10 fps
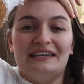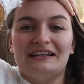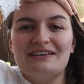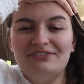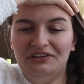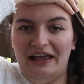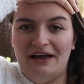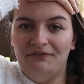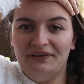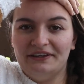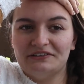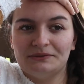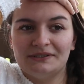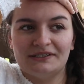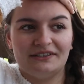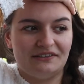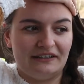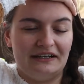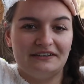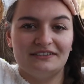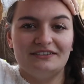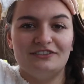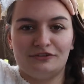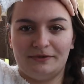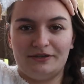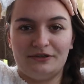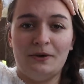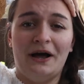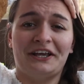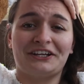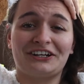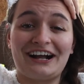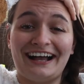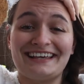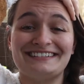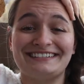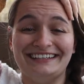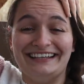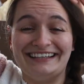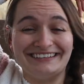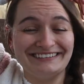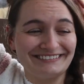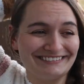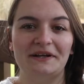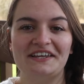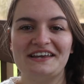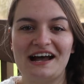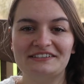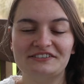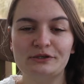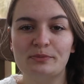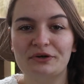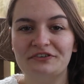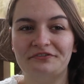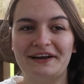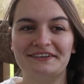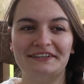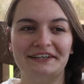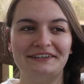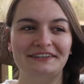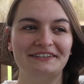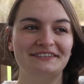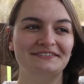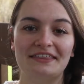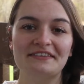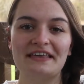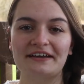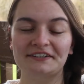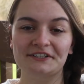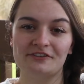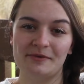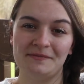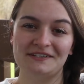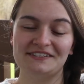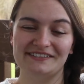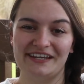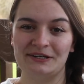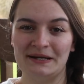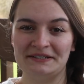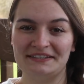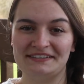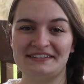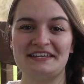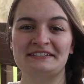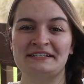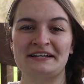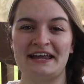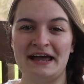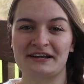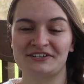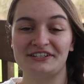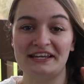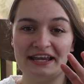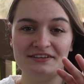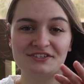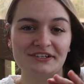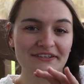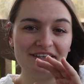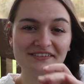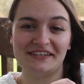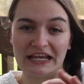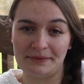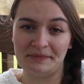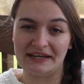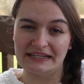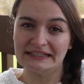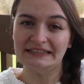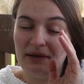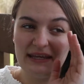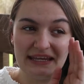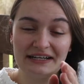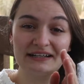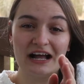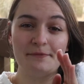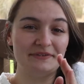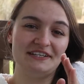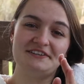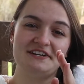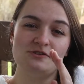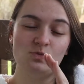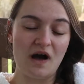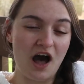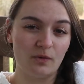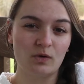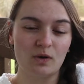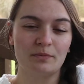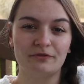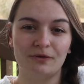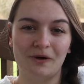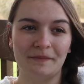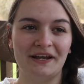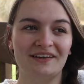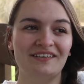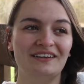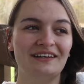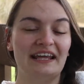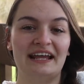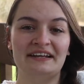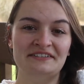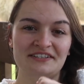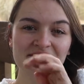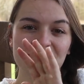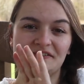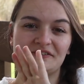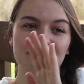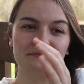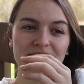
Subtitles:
can't even laugh at this one because it honestly just makes me want to cry still. When he got super infected, I think that cursed me because later on in the season, I actually injured the same knee in a competition while we were performing. And it just,